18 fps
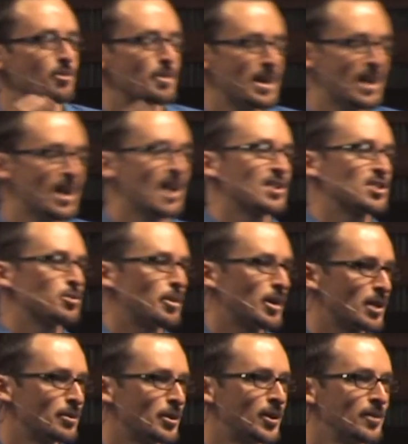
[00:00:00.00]
for being
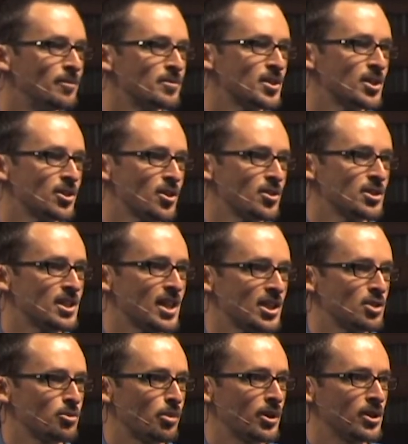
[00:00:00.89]
hospitable to those
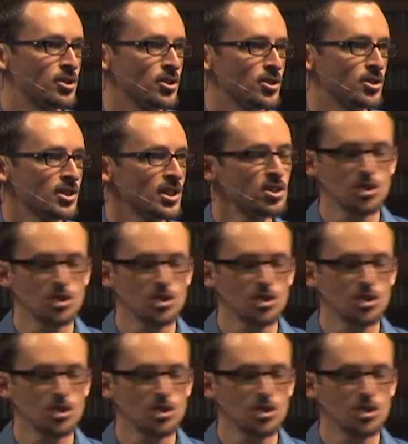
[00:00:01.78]
guest preachers.